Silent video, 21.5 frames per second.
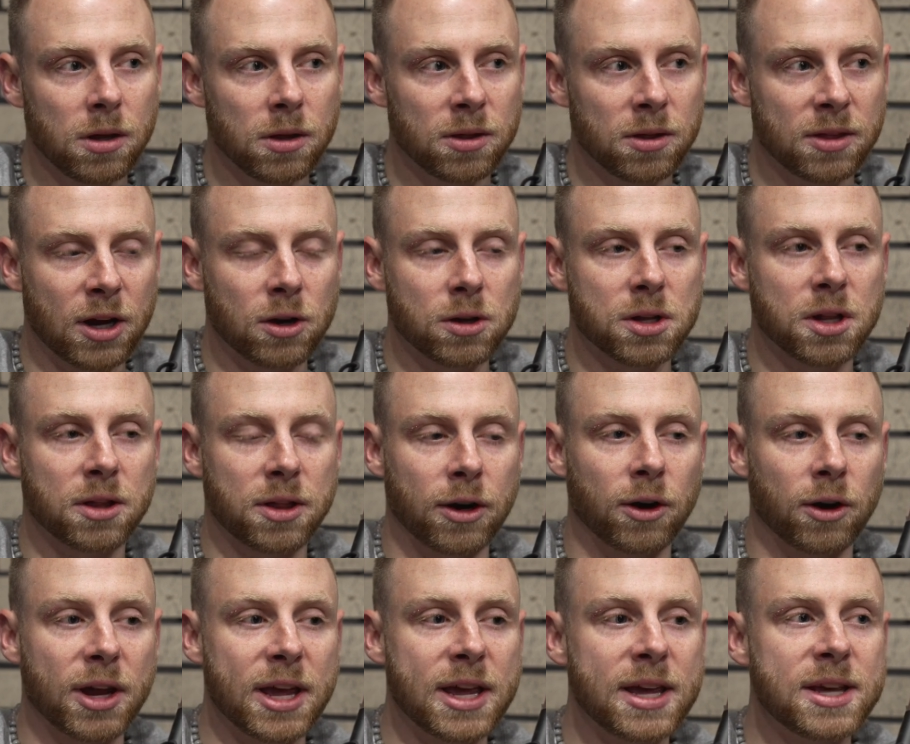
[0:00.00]

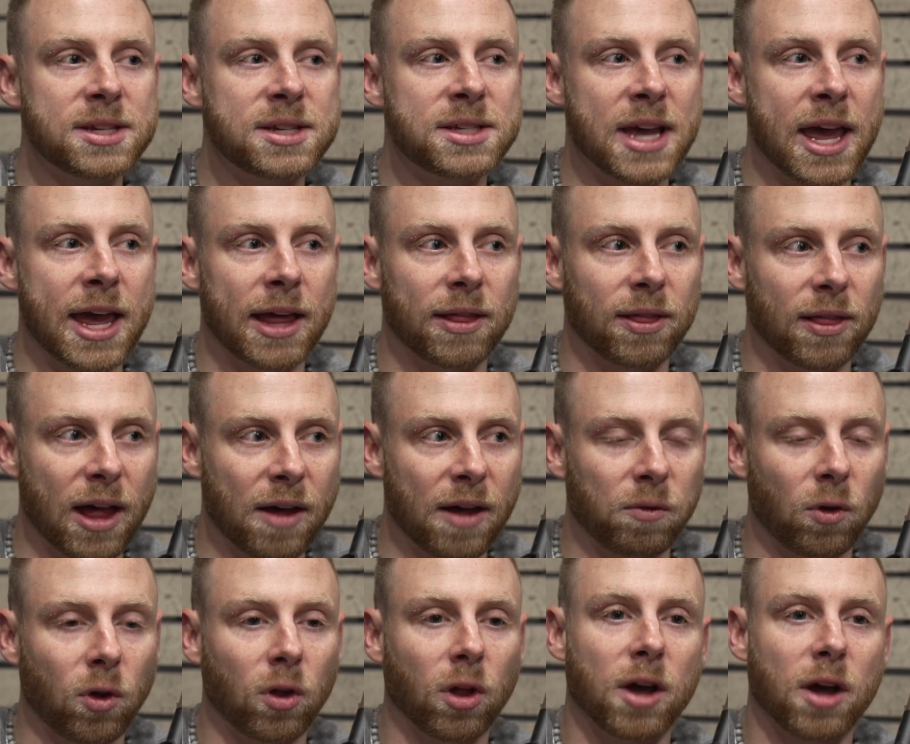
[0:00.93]
there is a
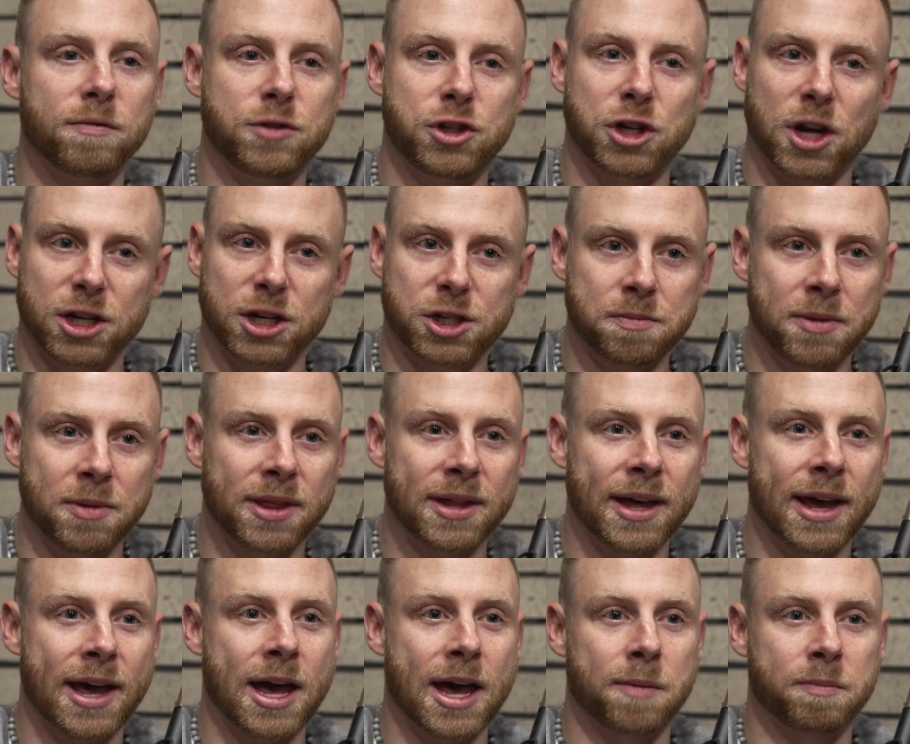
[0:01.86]
level of judgment
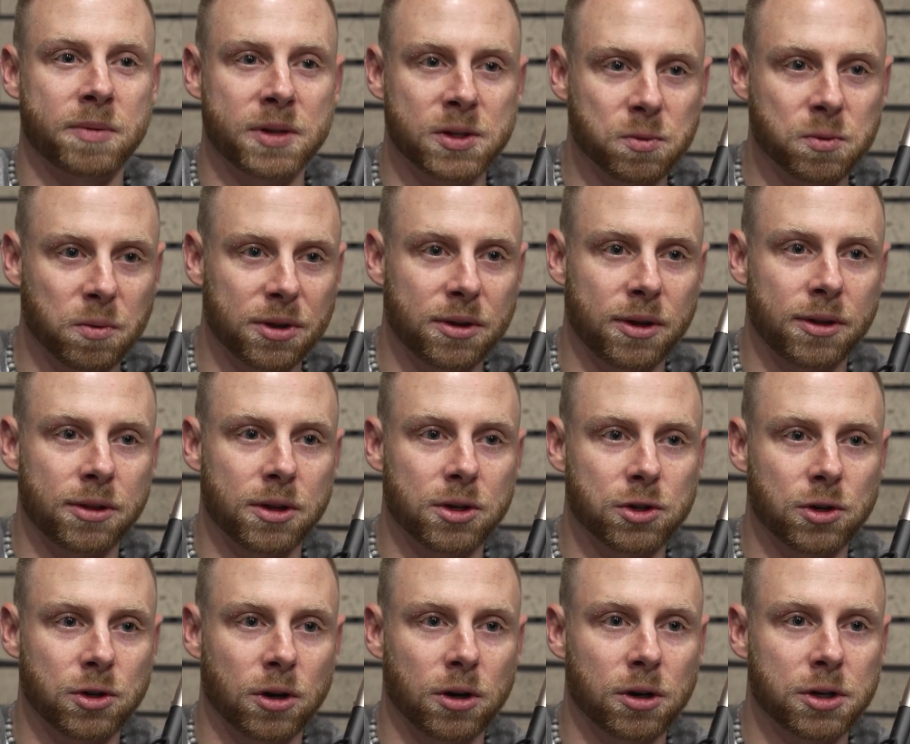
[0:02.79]
that happens within the
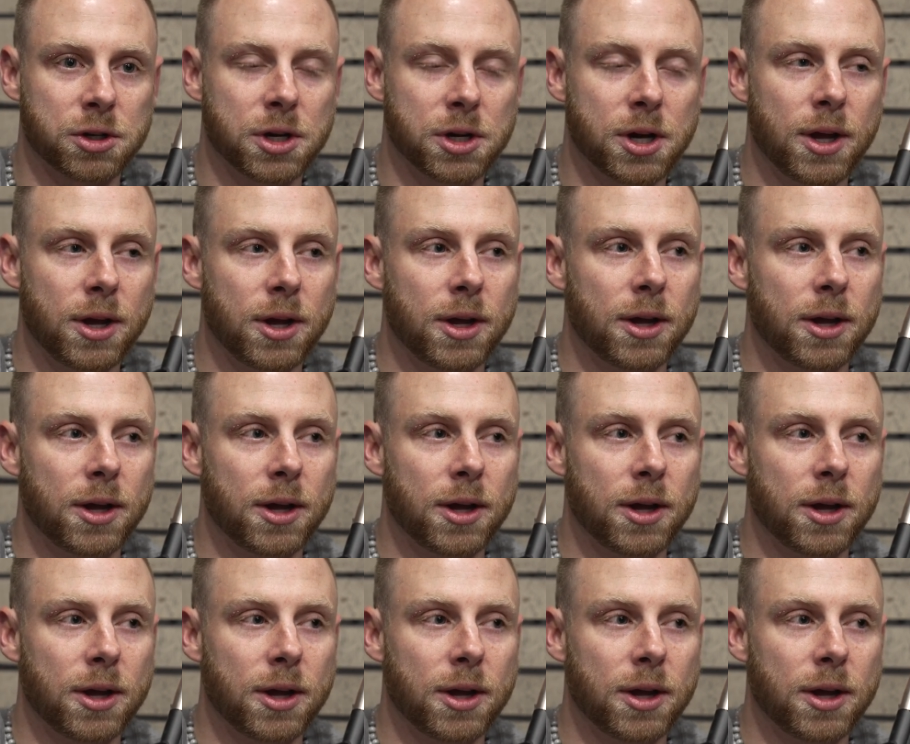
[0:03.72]
church.